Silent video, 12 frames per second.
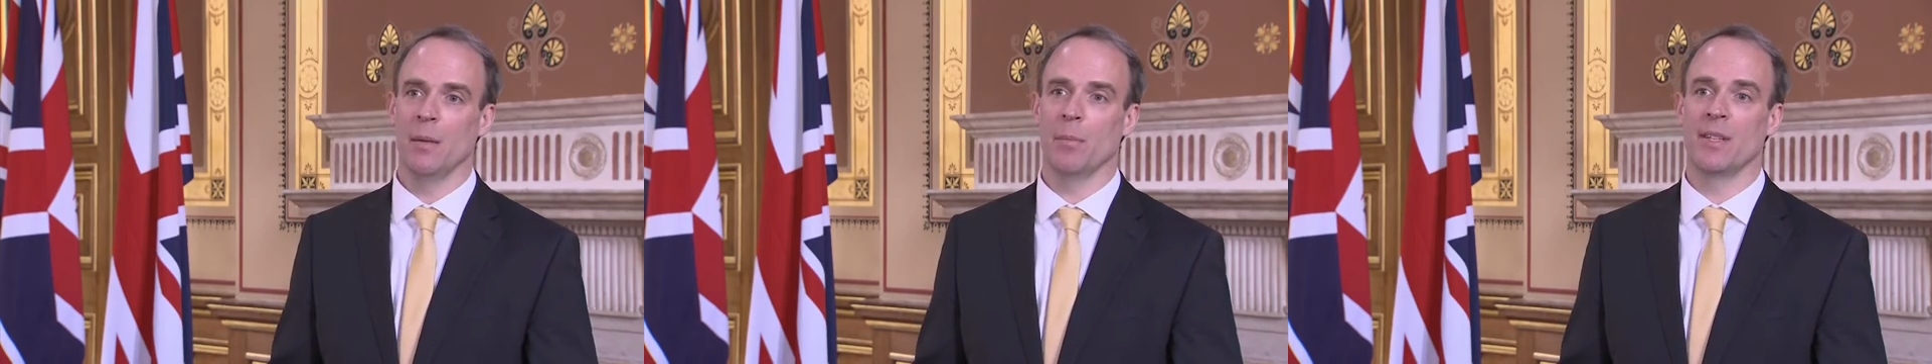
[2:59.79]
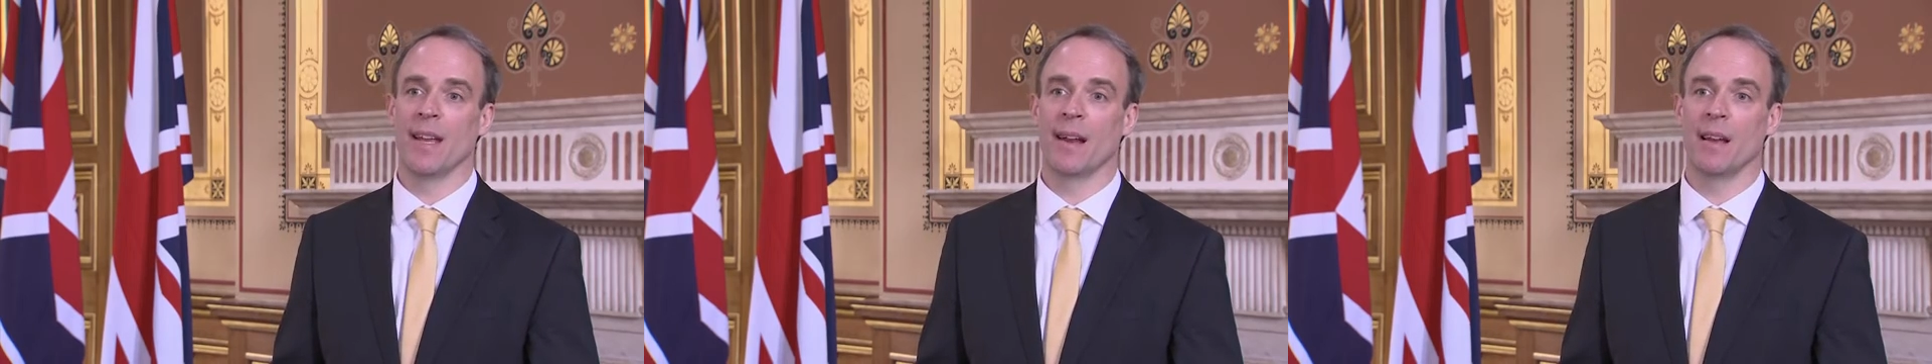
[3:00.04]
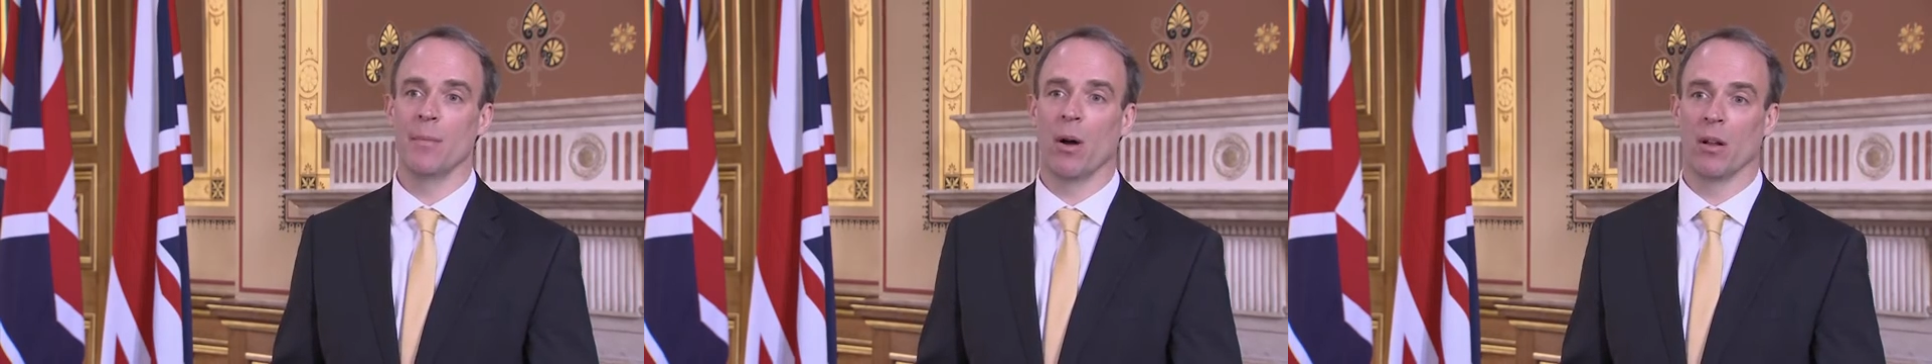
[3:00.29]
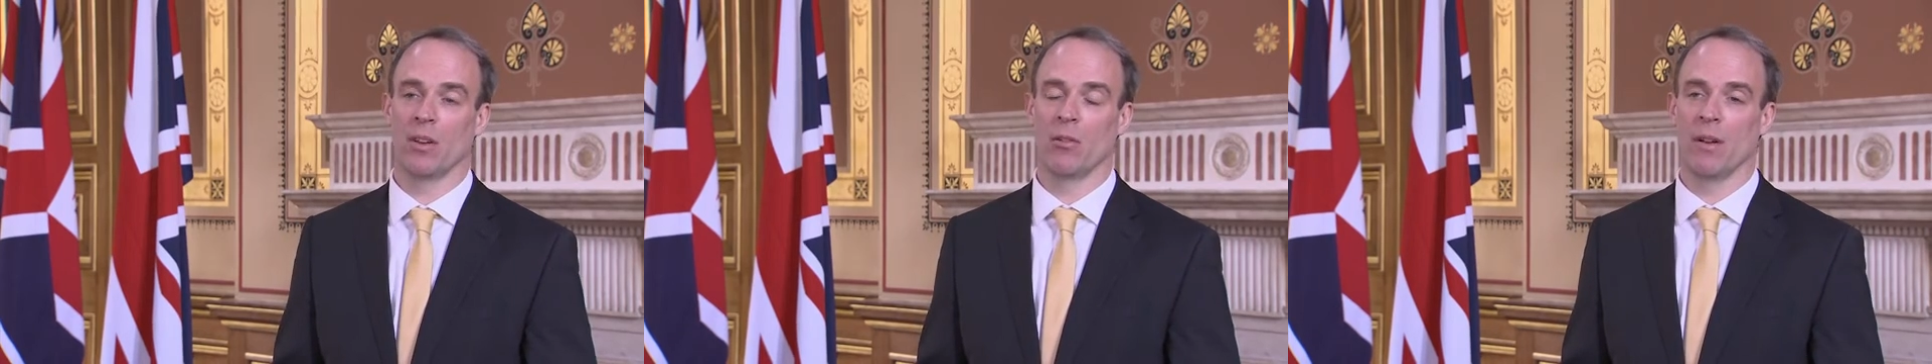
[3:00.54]
particularly
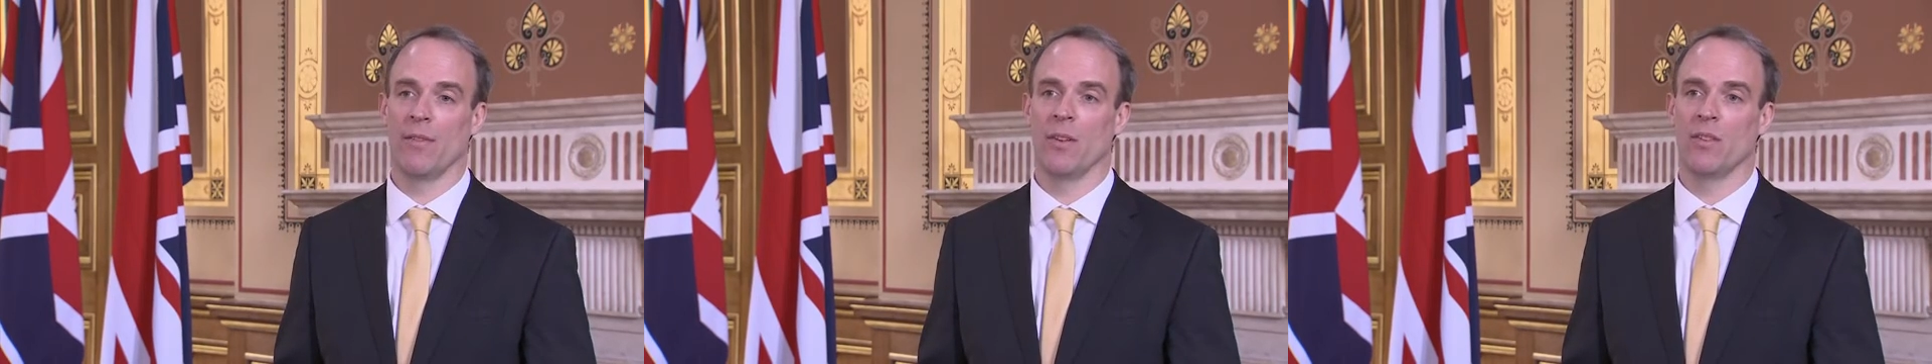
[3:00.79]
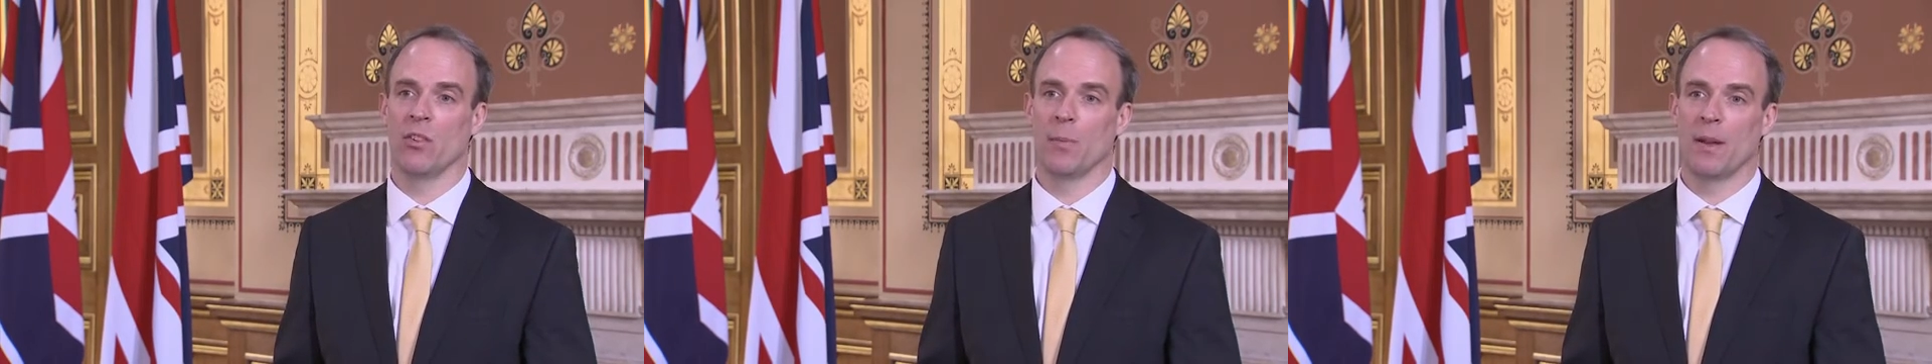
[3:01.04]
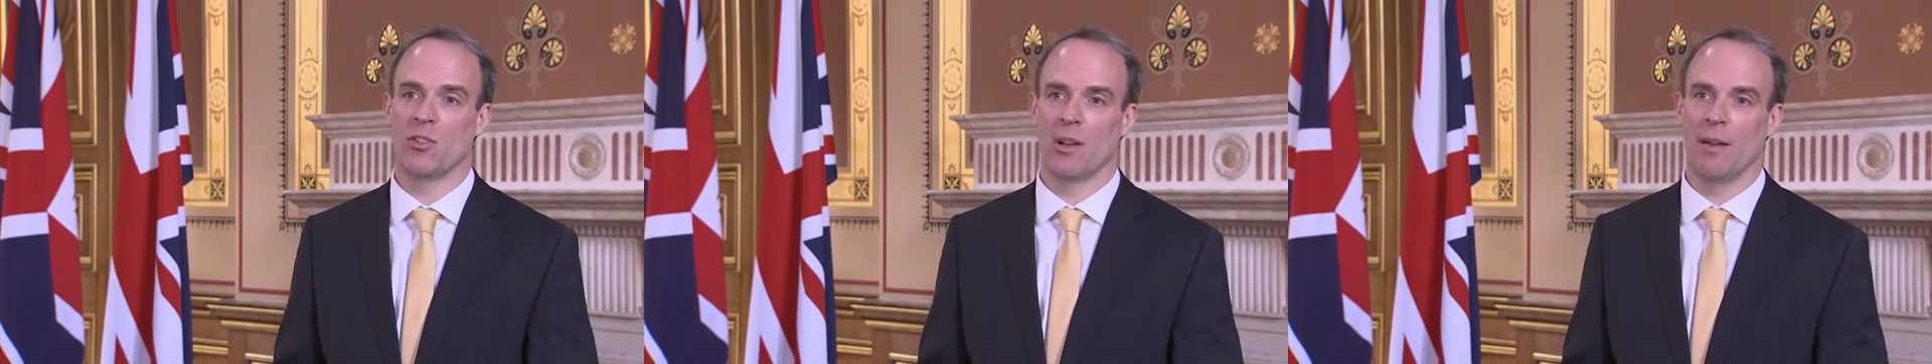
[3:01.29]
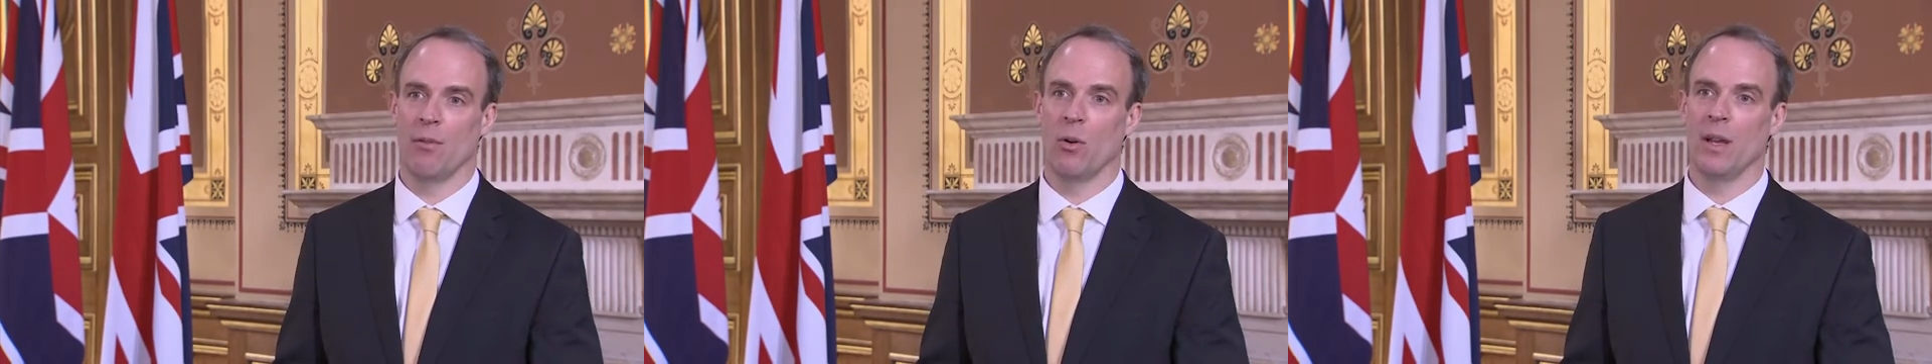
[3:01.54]
Martin Griffiths, the Special
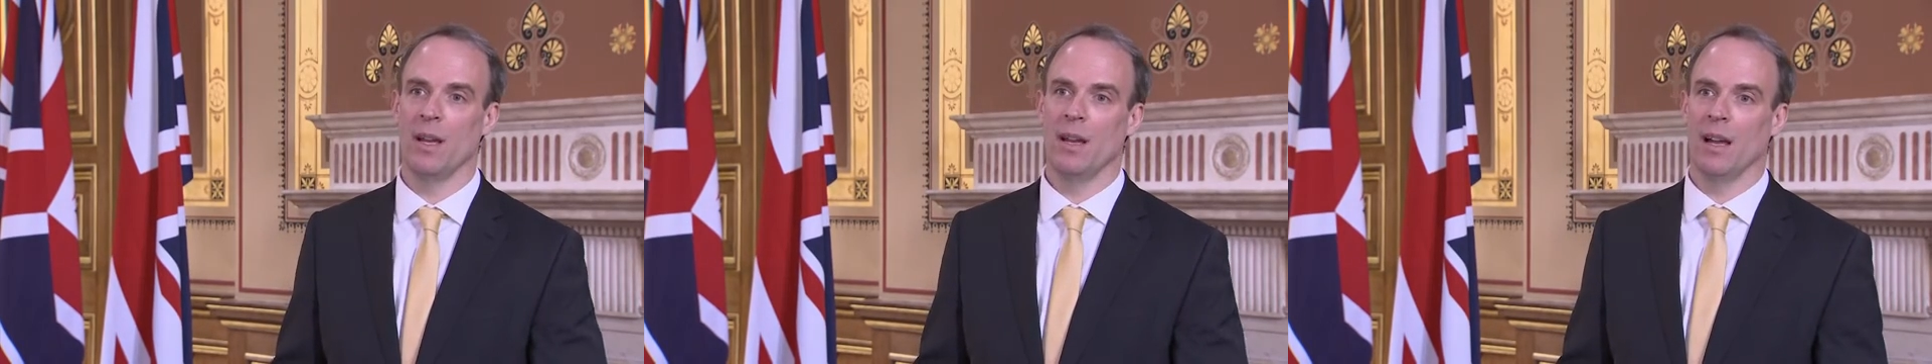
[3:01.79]
Envoy,